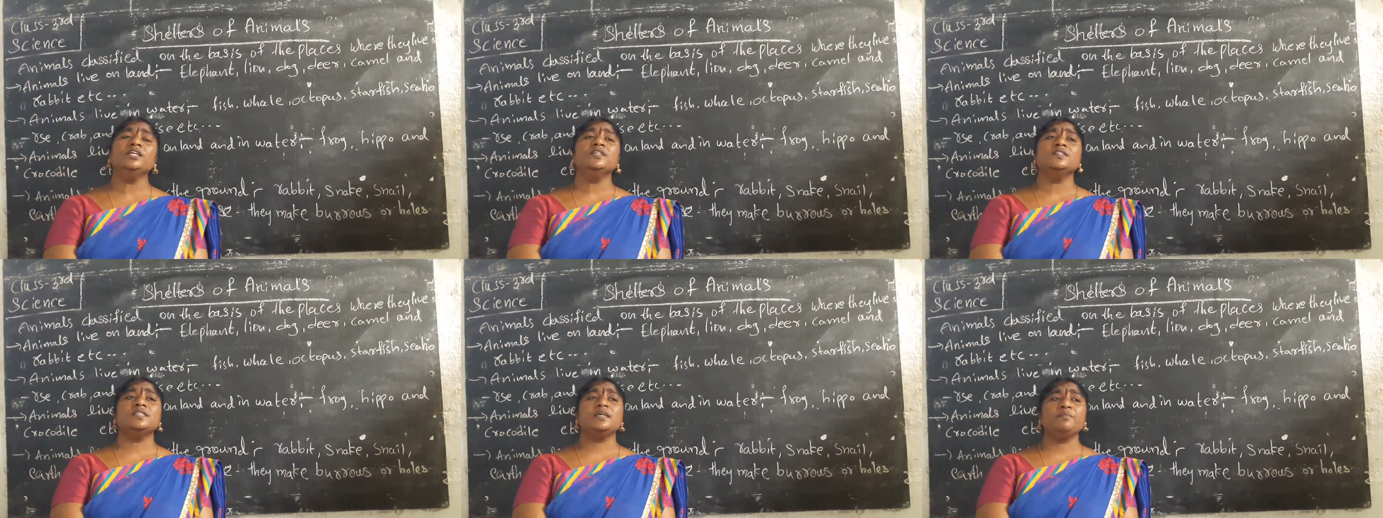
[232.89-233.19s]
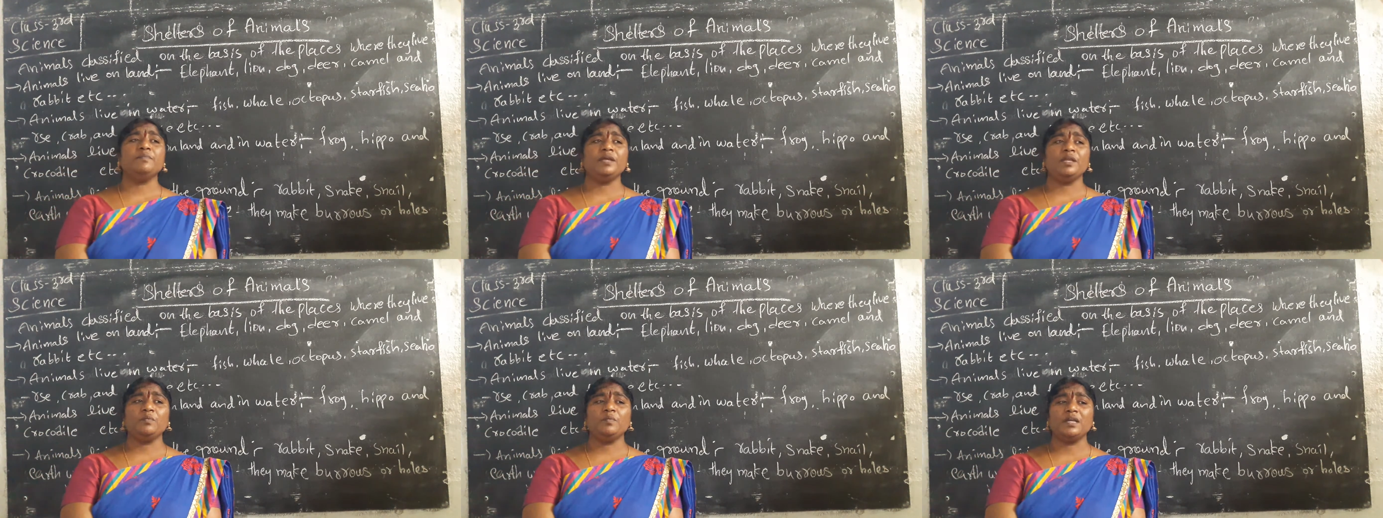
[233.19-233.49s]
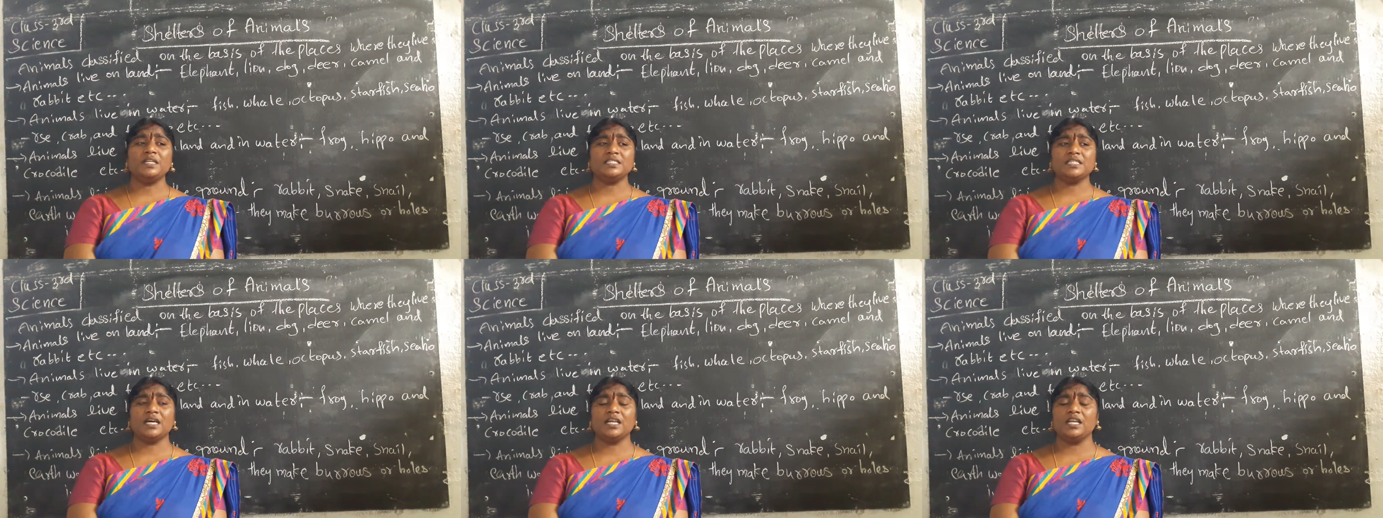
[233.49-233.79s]
some
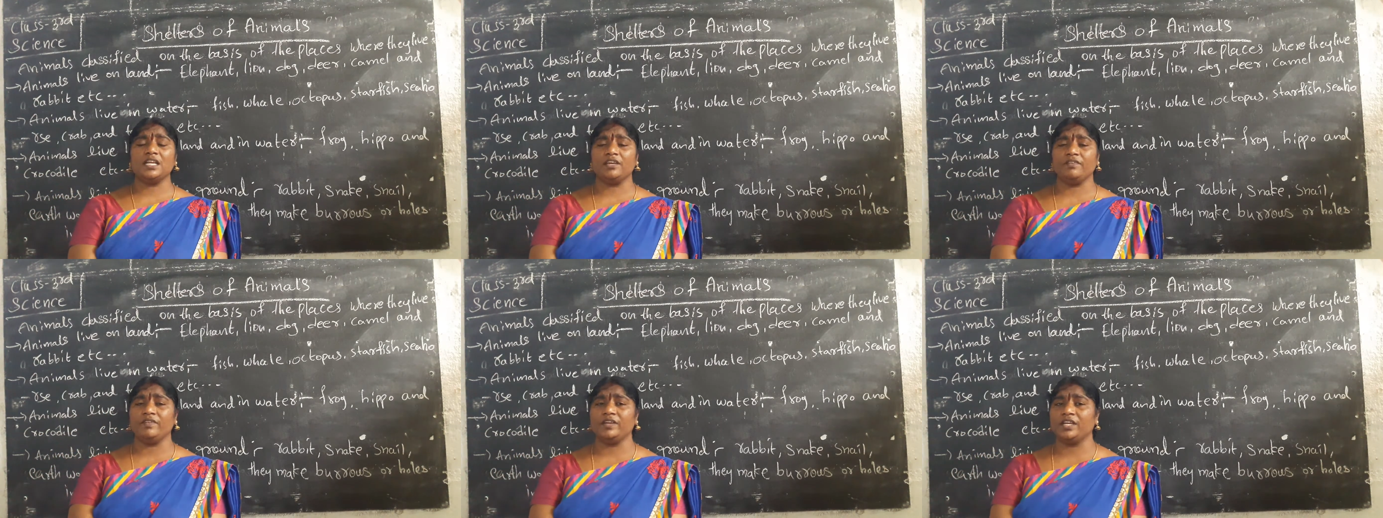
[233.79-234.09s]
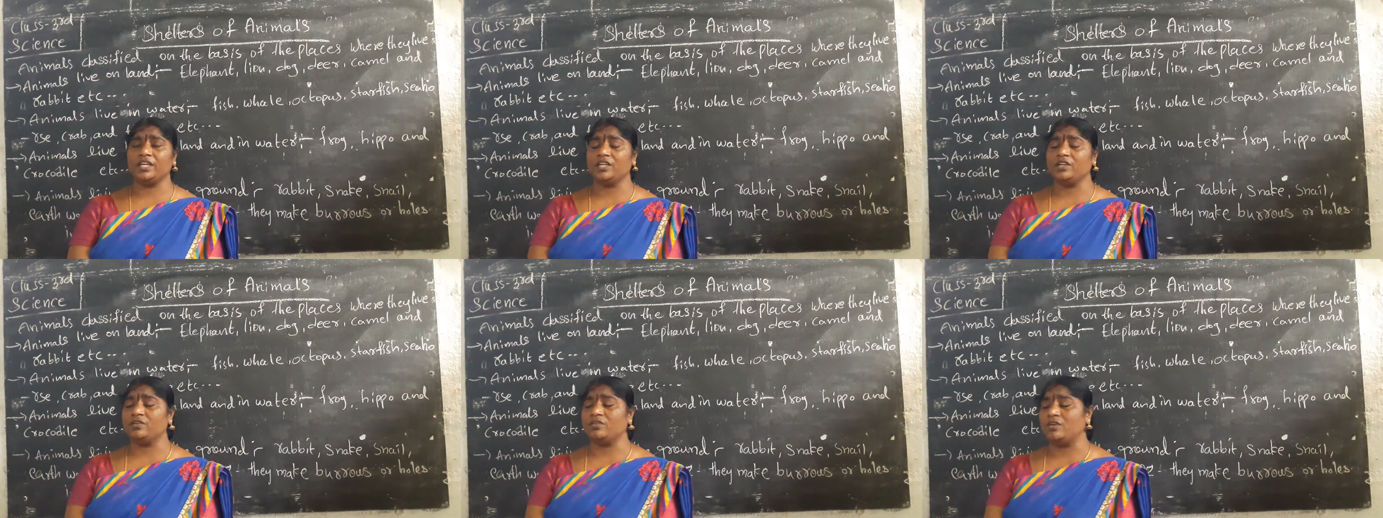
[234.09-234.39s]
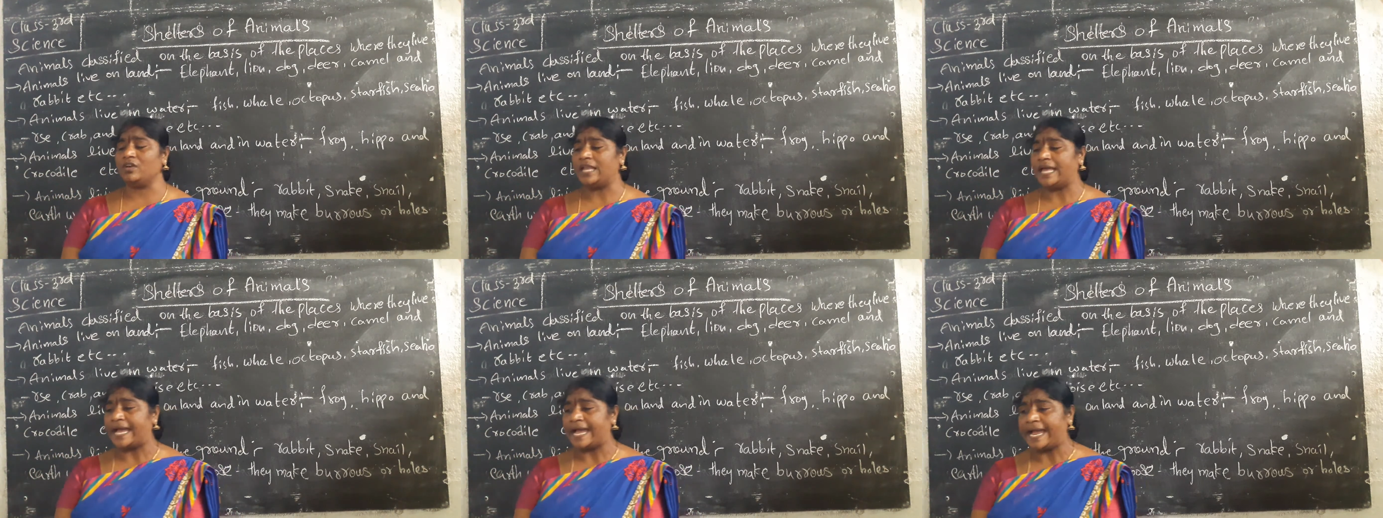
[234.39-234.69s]
animals are living
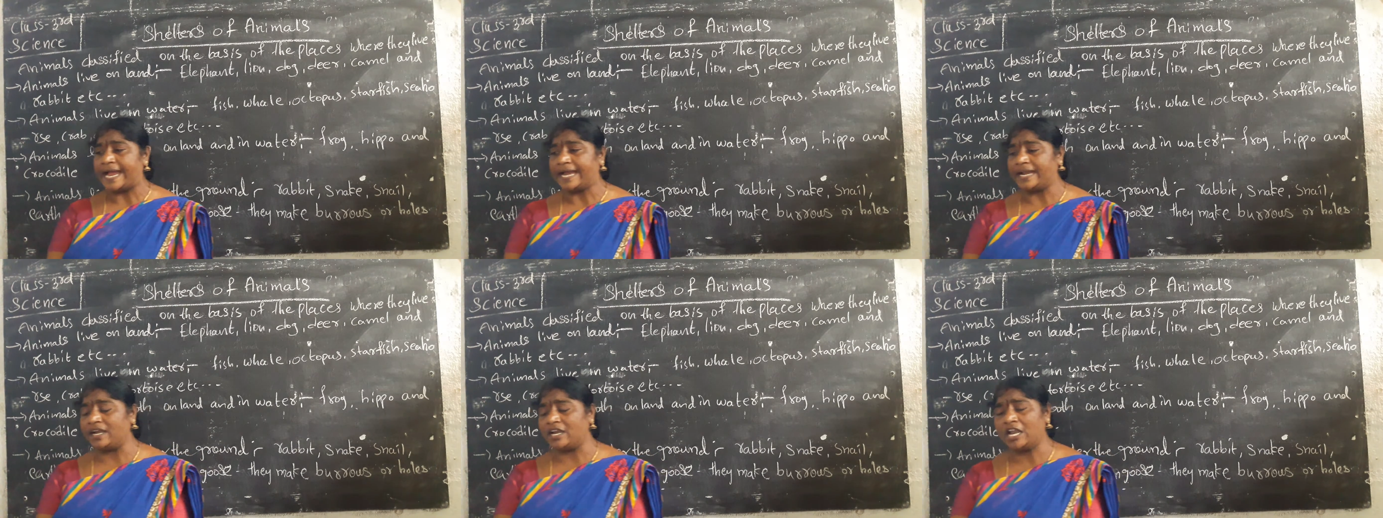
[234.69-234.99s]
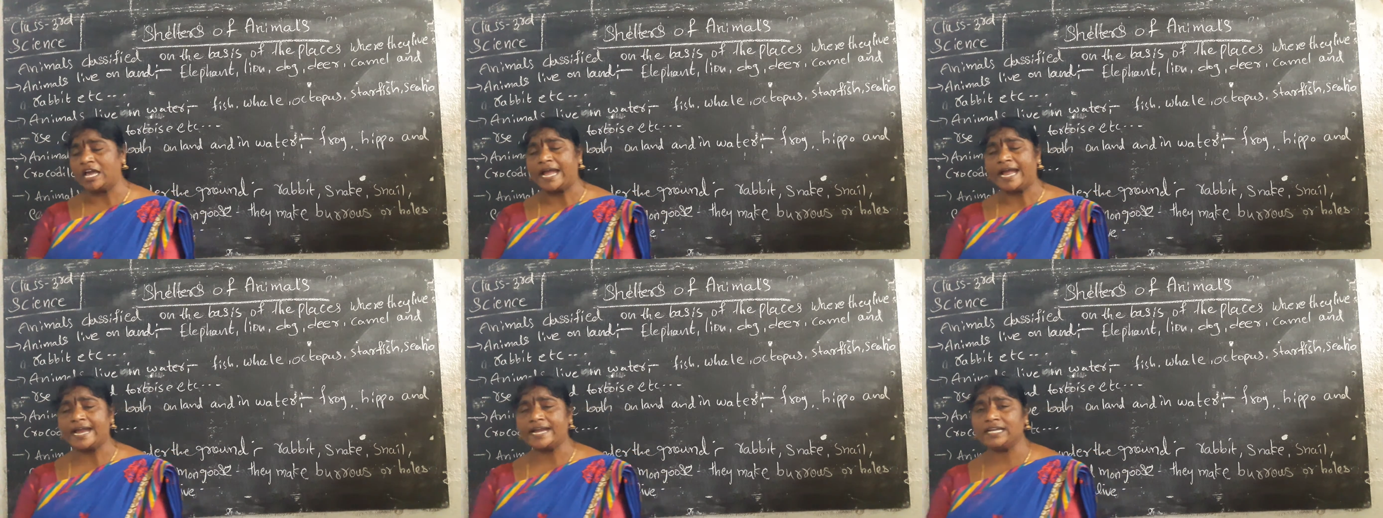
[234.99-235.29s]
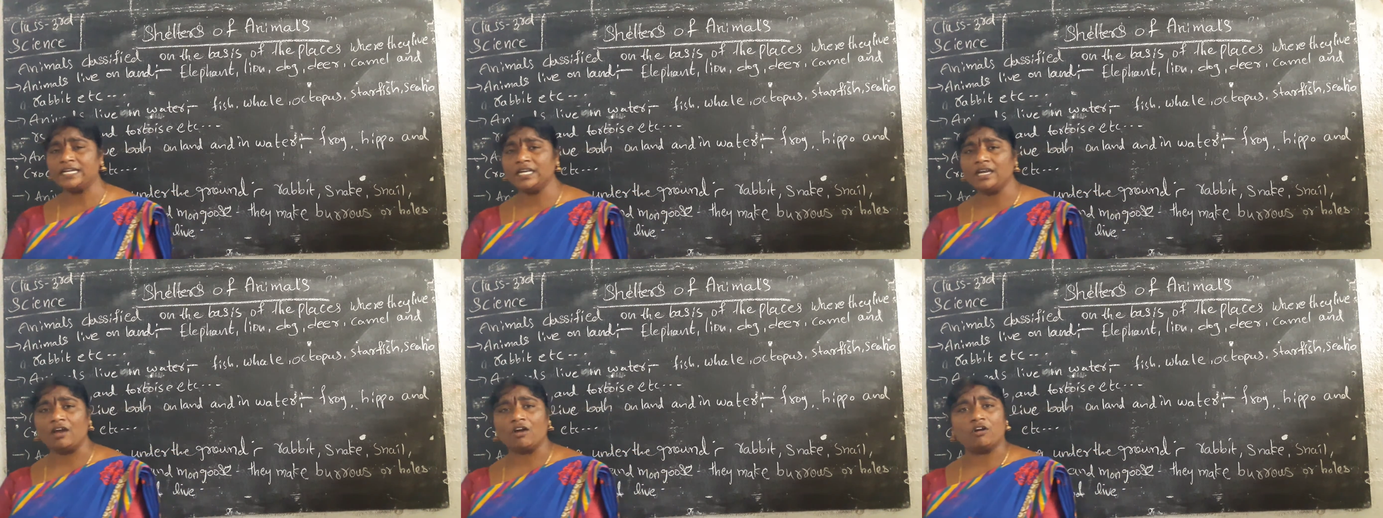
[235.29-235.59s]
in land
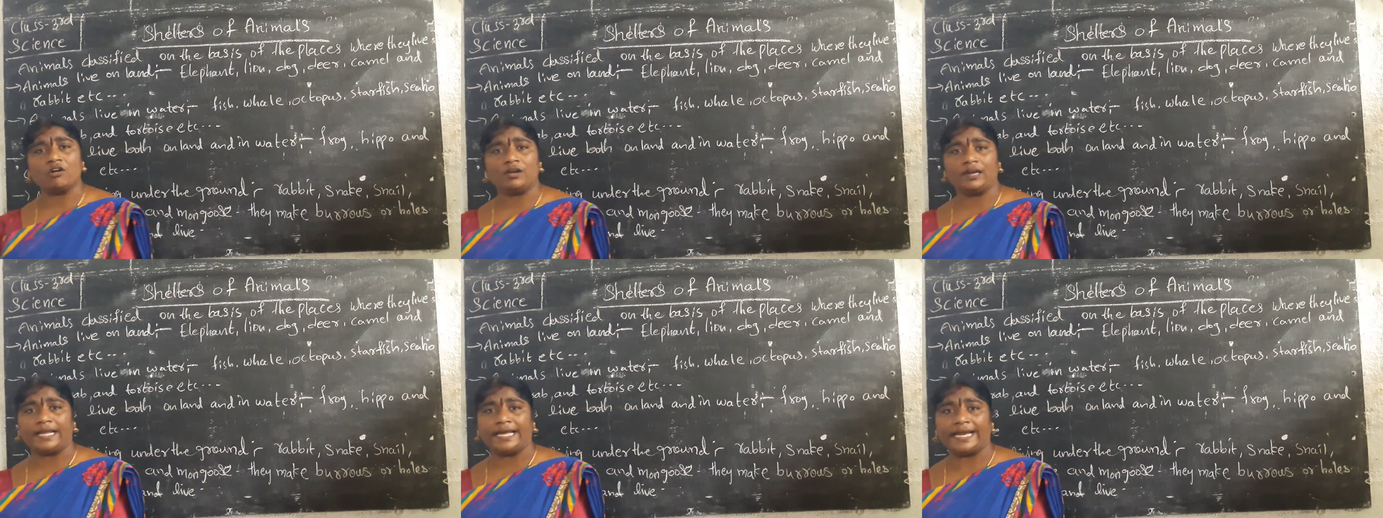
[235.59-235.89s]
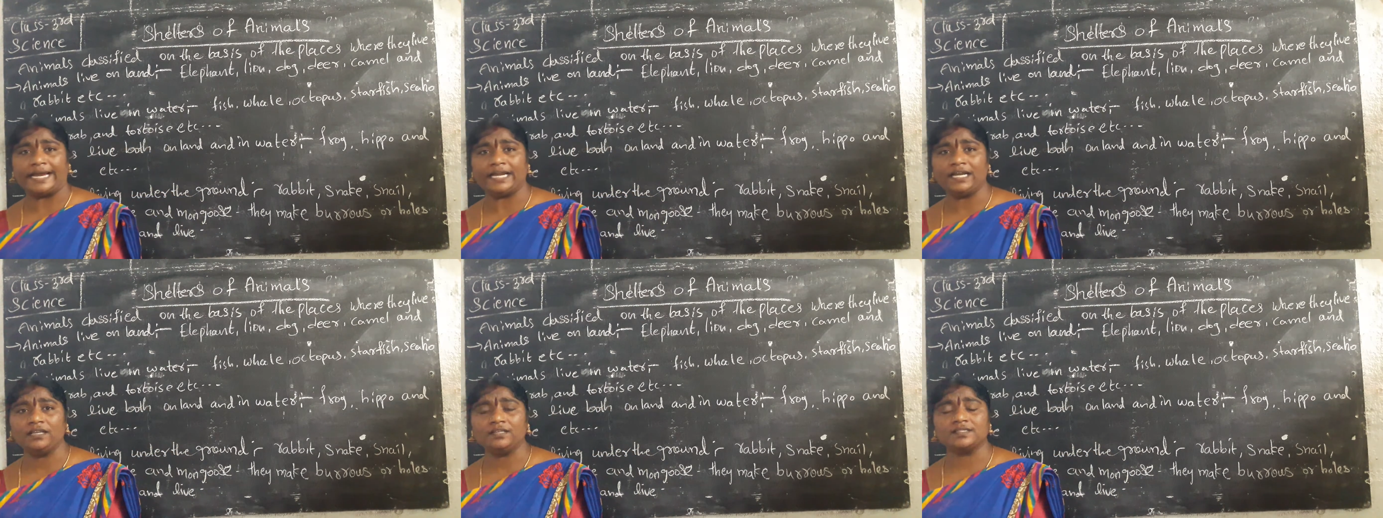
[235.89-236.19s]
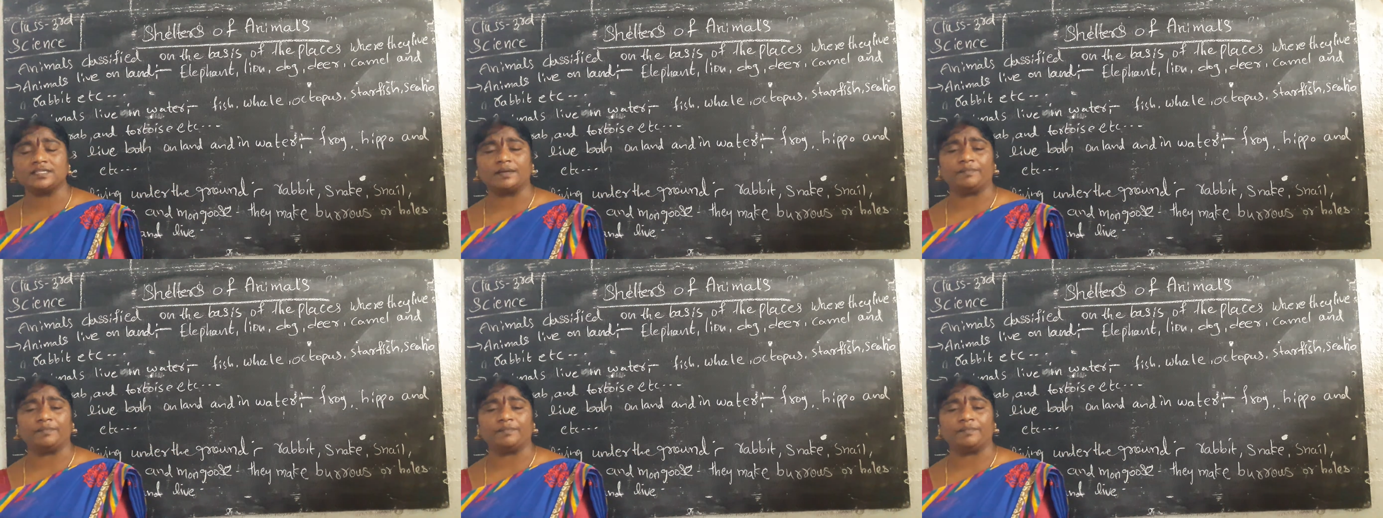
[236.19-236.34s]
on land,